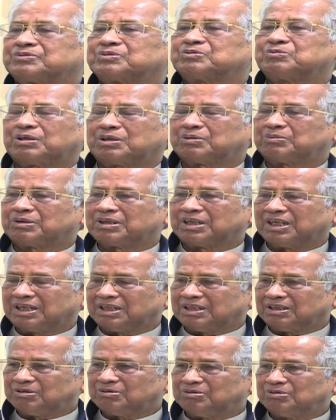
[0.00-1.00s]
whatever the
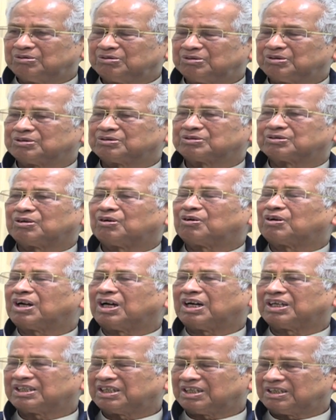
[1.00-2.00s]
news or
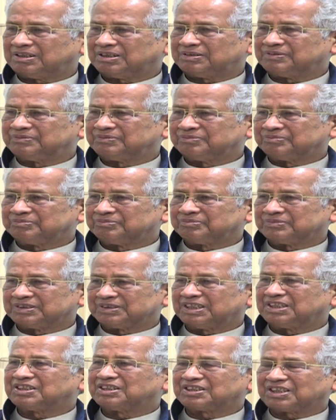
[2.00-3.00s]
other
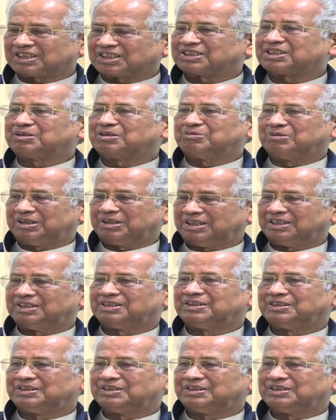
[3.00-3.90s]
in such a way.